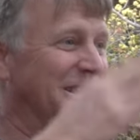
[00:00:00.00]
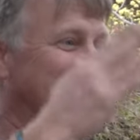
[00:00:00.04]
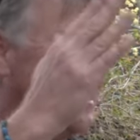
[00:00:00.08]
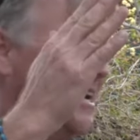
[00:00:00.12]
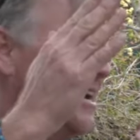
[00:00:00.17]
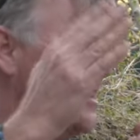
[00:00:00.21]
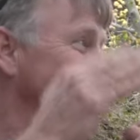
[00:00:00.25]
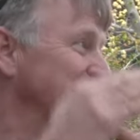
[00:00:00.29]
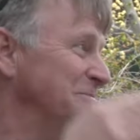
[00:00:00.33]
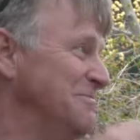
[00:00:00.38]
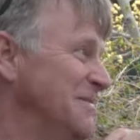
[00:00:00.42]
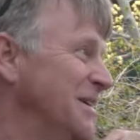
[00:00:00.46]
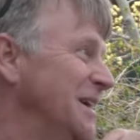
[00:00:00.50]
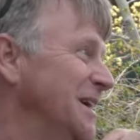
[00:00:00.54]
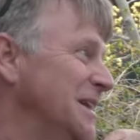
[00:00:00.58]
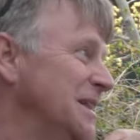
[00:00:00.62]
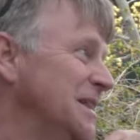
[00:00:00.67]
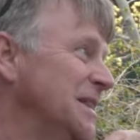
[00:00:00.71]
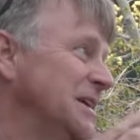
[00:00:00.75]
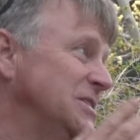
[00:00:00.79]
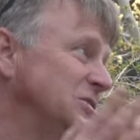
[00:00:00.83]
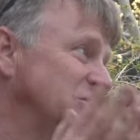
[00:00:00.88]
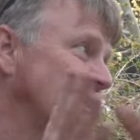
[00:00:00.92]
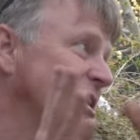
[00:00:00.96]
It's got a it,
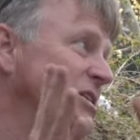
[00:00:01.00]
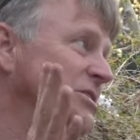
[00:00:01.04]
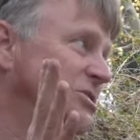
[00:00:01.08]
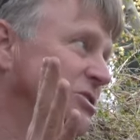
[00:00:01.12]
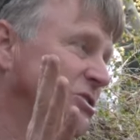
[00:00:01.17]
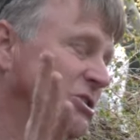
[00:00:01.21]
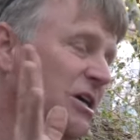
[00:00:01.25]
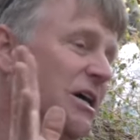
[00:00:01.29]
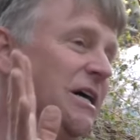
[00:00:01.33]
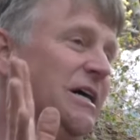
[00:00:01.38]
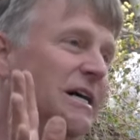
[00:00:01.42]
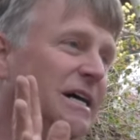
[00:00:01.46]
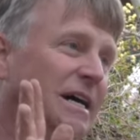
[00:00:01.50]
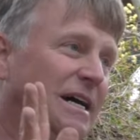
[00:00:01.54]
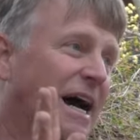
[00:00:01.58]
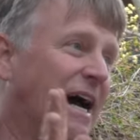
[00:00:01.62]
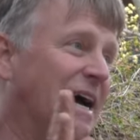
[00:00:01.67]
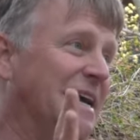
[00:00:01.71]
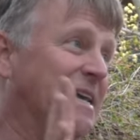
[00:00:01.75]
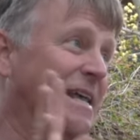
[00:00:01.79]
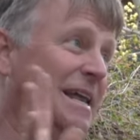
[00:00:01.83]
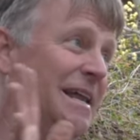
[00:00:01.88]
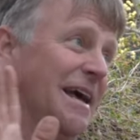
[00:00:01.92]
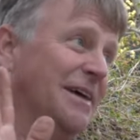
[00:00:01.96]
has got changed. a new name. Yeah,
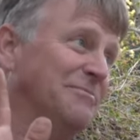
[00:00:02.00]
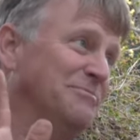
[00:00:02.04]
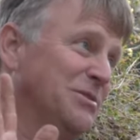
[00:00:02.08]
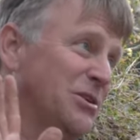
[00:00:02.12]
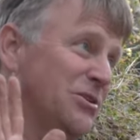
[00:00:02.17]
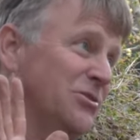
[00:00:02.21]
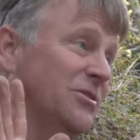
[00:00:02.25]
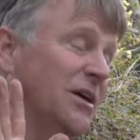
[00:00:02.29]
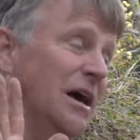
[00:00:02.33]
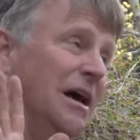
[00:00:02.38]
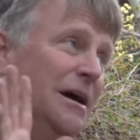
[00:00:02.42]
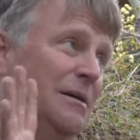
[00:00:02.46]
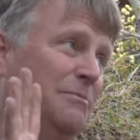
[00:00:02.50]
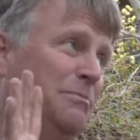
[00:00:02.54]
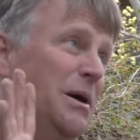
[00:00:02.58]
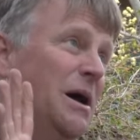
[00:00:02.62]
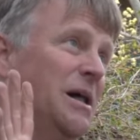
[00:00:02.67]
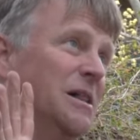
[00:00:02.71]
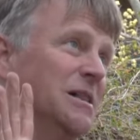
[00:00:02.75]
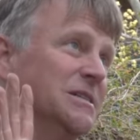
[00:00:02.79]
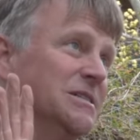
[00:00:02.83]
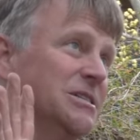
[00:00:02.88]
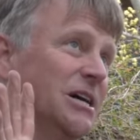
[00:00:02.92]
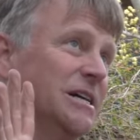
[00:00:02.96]
I, and I'm I
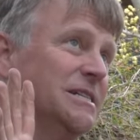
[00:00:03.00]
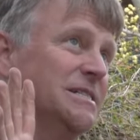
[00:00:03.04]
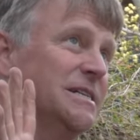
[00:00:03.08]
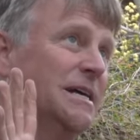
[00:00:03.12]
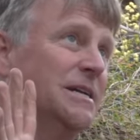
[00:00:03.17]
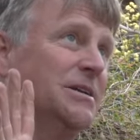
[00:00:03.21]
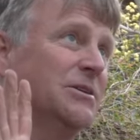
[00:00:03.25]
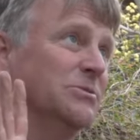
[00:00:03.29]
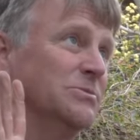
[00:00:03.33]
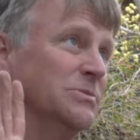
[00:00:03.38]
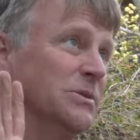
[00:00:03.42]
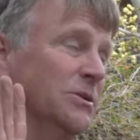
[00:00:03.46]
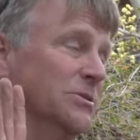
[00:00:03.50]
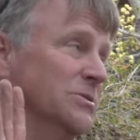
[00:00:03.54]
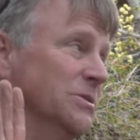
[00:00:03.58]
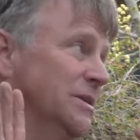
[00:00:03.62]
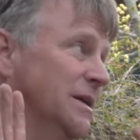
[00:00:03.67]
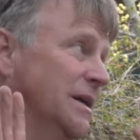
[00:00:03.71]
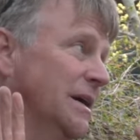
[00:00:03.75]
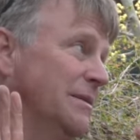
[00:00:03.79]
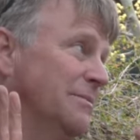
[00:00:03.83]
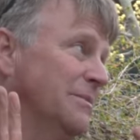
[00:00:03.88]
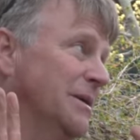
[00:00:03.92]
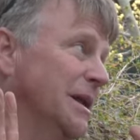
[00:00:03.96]
apologize. I don't know
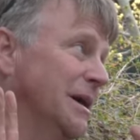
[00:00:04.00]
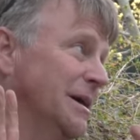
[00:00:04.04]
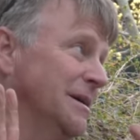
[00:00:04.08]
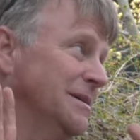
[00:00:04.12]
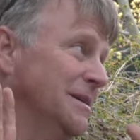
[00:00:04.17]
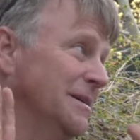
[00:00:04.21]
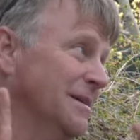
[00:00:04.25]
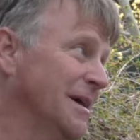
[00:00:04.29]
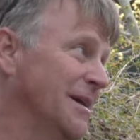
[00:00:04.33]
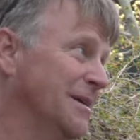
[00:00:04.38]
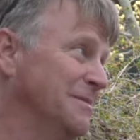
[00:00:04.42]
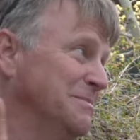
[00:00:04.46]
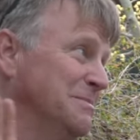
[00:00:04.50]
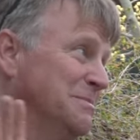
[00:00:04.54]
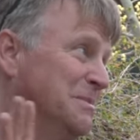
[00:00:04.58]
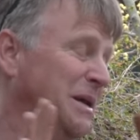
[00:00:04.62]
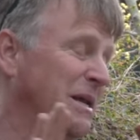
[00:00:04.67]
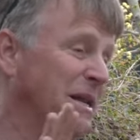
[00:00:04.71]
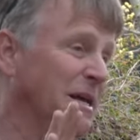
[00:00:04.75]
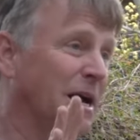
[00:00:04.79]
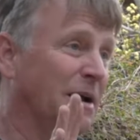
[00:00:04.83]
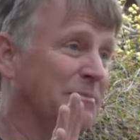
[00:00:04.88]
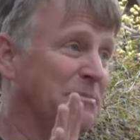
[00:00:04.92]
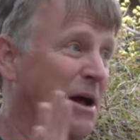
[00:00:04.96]
the name, and I'm not no, no,
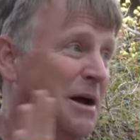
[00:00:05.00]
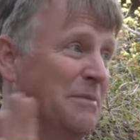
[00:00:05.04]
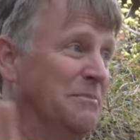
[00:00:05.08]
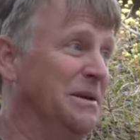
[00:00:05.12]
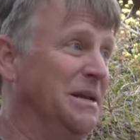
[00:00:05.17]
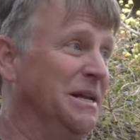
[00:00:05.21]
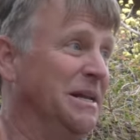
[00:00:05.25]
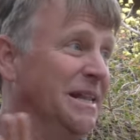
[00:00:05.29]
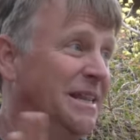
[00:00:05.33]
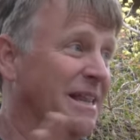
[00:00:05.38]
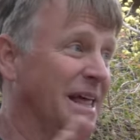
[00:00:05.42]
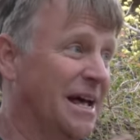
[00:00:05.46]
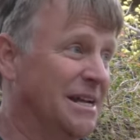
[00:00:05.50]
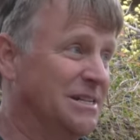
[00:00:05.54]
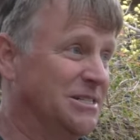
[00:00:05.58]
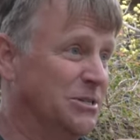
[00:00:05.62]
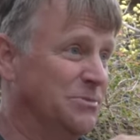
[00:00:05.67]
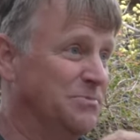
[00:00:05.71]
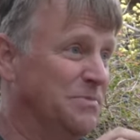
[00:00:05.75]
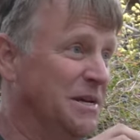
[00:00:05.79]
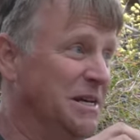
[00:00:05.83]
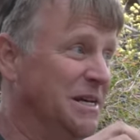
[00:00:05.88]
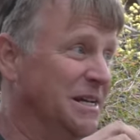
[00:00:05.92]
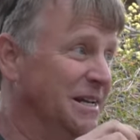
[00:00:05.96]
meaning I'm not meaning that
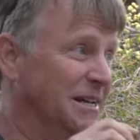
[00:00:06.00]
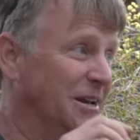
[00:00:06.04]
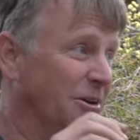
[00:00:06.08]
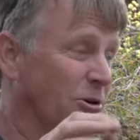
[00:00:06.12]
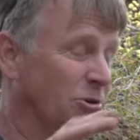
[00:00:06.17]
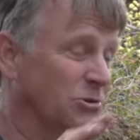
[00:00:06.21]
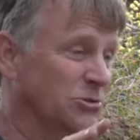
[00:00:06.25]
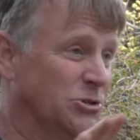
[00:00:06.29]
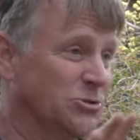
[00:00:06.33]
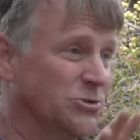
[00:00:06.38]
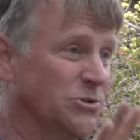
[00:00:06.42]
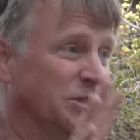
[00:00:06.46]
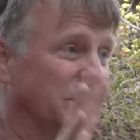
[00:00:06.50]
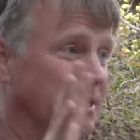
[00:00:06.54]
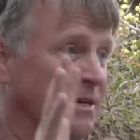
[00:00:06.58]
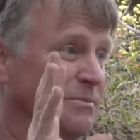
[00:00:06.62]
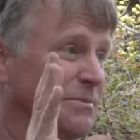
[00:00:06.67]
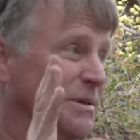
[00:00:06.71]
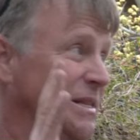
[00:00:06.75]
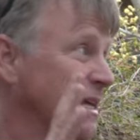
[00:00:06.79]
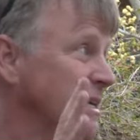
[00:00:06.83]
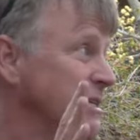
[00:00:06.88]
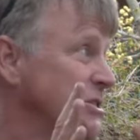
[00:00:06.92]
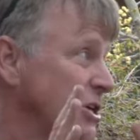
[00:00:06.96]
to be any cultural
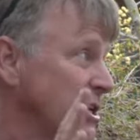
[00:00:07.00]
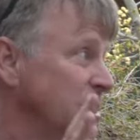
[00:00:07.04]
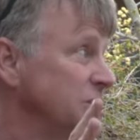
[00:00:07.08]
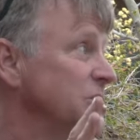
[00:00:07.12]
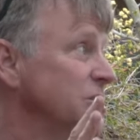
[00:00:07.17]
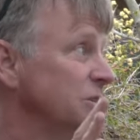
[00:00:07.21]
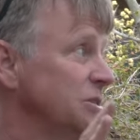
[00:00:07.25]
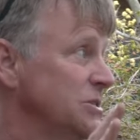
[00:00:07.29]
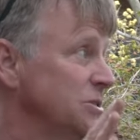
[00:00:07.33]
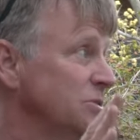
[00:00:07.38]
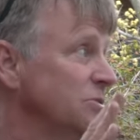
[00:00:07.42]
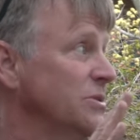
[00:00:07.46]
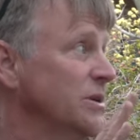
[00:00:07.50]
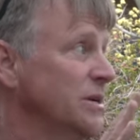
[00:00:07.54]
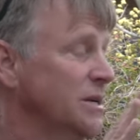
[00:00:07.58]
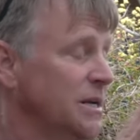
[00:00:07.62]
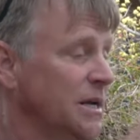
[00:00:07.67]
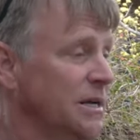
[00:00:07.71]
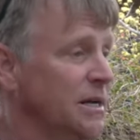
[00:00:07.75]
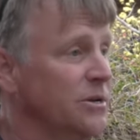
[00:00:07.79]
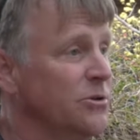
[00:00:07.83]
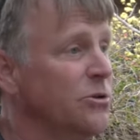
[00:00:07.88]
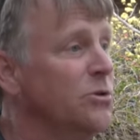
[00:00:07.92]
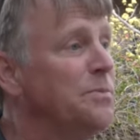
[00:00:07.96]
thing. But they changed it to a,
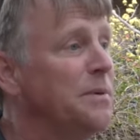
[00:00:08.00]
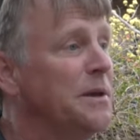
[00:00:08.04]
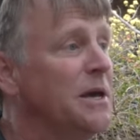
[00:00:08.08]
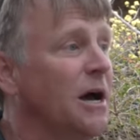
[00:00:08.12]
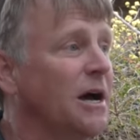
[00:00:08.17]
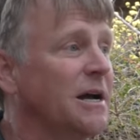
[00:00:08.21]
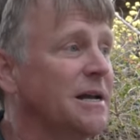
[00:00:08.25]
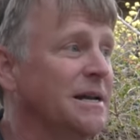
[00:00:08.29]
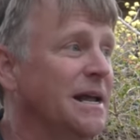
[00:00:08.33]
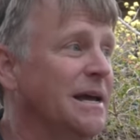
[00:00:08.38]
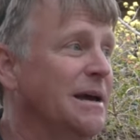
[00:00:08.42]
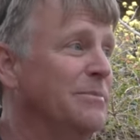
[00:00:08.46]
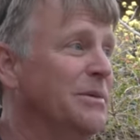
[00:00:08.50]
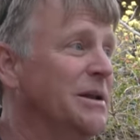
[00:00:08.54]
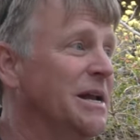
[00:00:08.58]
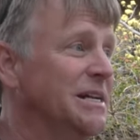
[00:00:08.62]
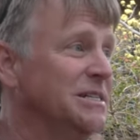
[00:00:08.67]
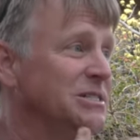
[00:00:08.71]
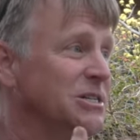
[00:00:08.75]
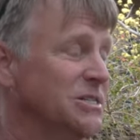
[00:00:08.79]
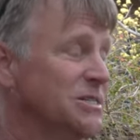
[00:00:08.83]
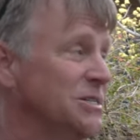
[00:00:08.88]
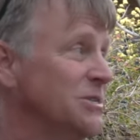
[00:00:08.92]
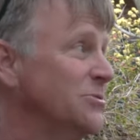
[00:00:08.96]
a Nupiak name, and
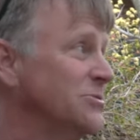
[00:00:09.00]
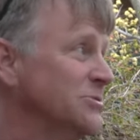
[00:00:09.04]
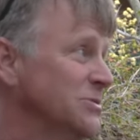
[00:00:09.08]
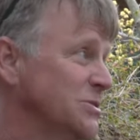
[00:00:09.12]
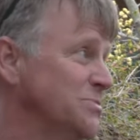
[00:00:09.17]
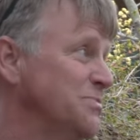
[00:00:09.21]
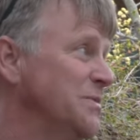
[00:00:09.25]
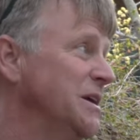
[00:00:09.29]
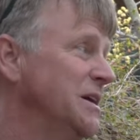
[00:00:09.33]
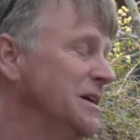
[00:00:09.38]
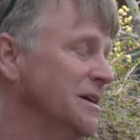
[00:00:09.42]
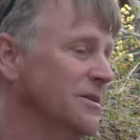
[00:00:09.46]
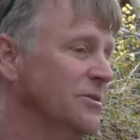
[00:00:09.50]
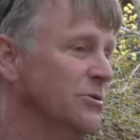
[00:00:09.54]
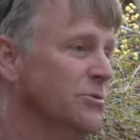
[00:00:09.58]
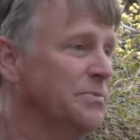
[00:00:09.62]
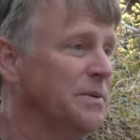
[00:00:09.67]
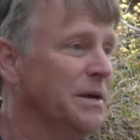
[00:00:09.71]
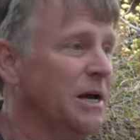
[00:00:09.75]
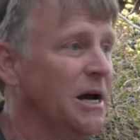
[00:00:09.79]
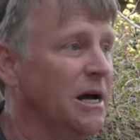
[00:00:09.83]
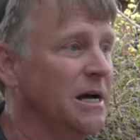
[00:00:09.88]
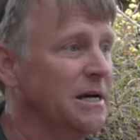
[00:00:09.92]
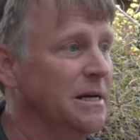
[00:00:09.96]
I just don't speak a
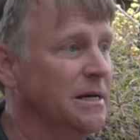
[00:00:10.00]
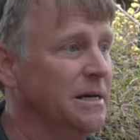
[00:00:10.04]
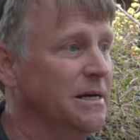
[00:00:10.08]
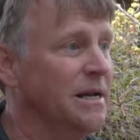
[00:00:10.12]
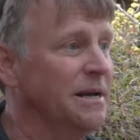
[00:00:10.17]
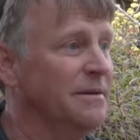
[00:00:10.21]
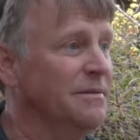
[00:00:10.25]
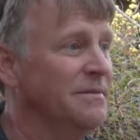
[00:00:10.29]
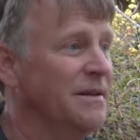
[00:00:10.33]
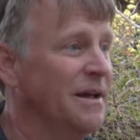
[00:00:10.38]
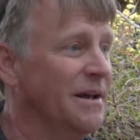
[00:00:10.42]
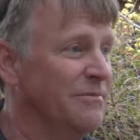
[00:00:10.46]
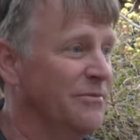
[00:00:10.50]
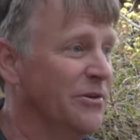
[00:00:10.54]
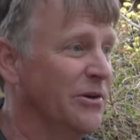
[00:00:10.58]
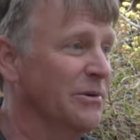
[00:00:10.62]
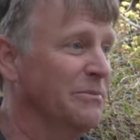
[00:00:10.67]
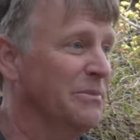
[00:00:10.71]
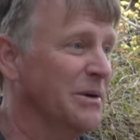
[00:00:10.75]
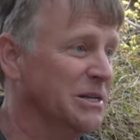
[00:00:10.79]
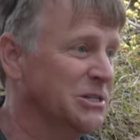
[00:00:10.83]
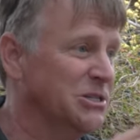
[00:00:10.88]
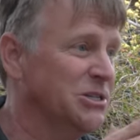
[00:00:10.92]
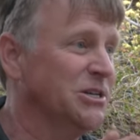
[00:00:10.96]
Nupiak, right, and I, yeah. I,
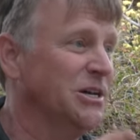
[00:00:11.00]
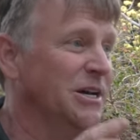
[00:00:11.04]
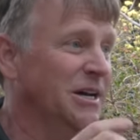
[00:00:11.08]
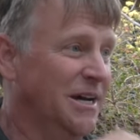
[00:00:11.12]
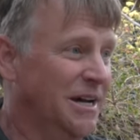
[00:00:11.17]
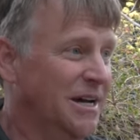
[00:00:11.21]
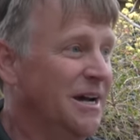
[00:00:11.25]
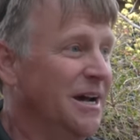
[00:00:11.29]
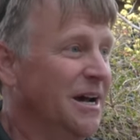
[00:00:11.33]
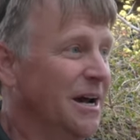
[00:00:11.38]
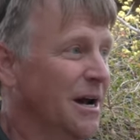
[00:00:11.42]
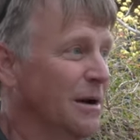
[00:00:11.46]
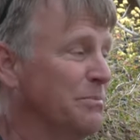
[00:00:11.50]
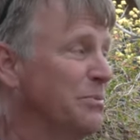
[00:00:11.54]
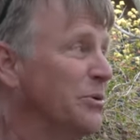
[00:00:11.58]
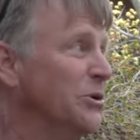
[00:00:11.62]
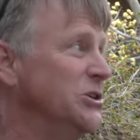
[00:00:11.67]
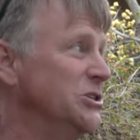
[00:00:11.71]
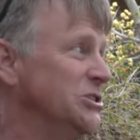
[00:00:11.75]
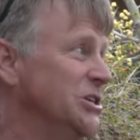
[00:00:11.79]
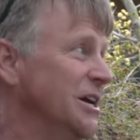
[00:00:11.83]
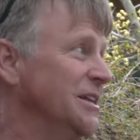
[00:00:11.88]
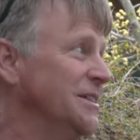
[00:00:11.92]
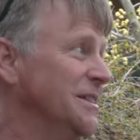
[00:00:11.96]
very much
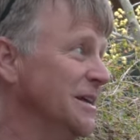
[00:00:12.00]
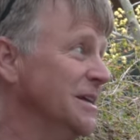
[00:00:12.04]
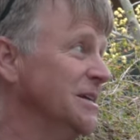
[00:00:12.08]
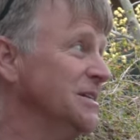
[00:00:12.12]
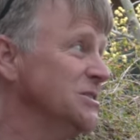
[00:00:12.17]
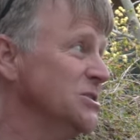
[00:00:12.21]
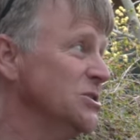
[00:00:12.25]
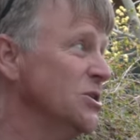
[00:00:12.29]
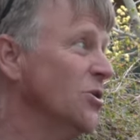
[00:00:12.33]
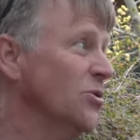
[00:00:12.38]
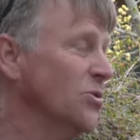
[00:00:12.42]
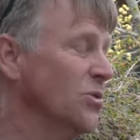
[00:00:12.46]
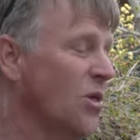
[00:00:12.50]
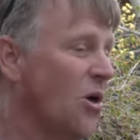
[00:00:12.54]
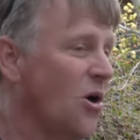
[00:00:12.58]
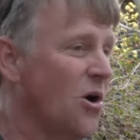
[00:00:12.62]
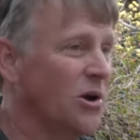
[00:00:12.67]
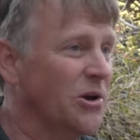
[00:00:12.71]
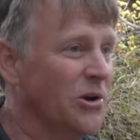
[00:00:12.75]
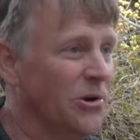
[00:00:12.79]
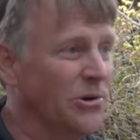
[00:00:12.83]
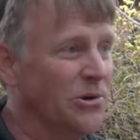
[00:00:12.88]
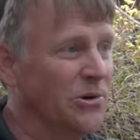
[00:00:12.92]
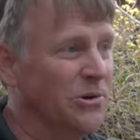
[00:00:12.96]
appreciate it's, very it's no
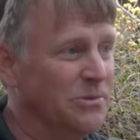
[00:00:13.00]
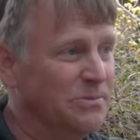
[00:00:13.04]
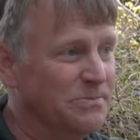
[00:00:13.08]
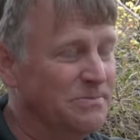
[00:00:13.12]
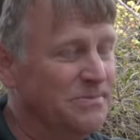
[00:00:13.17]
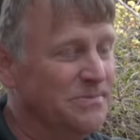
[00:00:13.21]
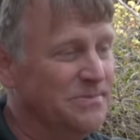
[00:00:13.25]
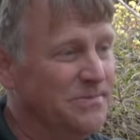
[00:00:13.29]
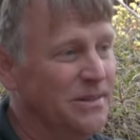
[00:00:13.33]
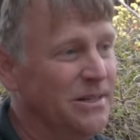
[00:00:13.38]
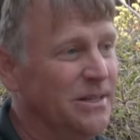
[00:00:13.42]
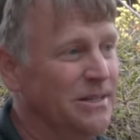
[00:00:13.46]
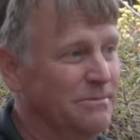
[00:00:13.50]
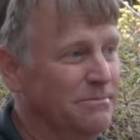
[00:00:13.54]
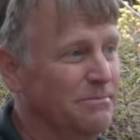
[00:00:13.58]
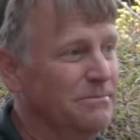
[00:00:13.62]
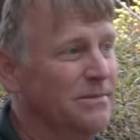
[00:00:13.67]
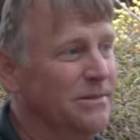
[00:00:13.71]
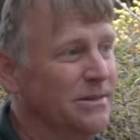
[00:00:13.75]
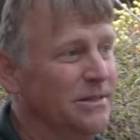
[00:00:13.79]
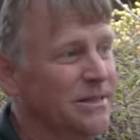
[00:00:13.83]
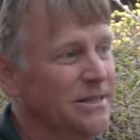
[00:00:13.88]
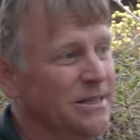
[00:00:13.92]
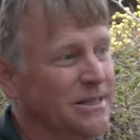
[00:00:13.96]
longer the city
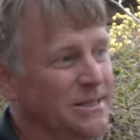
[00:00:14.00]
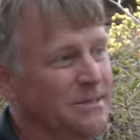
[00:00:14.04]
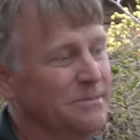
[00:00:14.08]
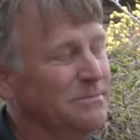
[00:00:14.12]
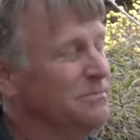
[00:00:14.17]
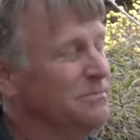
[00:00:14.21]
formerly